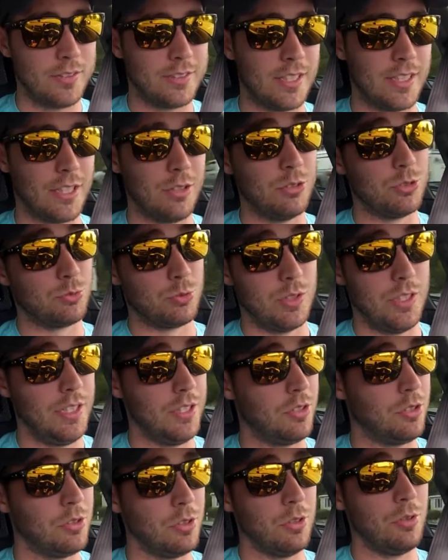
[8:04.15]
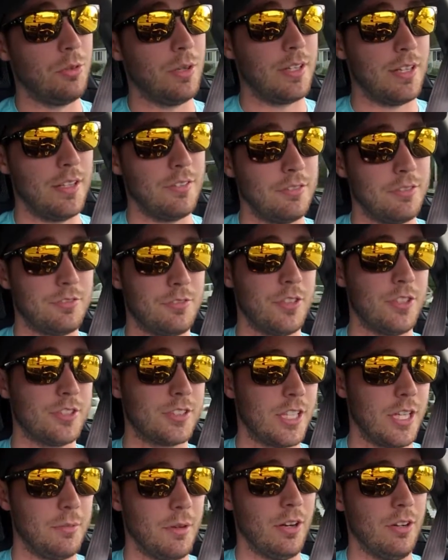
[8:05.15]
Like, it was really cool when it first
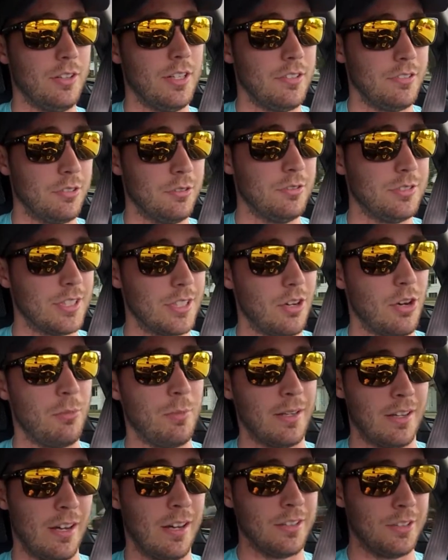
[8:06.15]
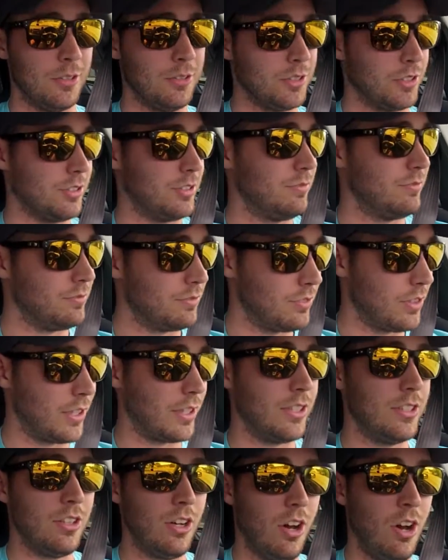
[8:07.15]
came out, and everyone was like, "Oh my god, those are
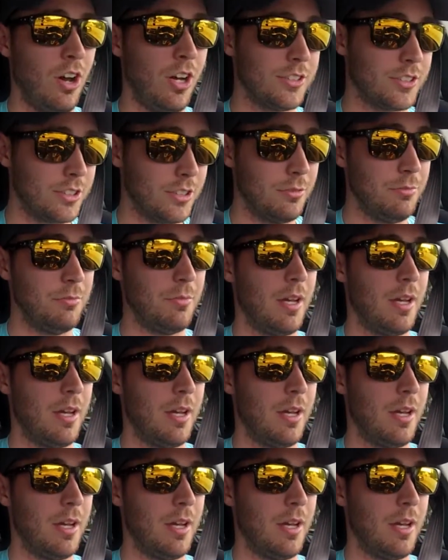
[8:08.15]
freaking awesome!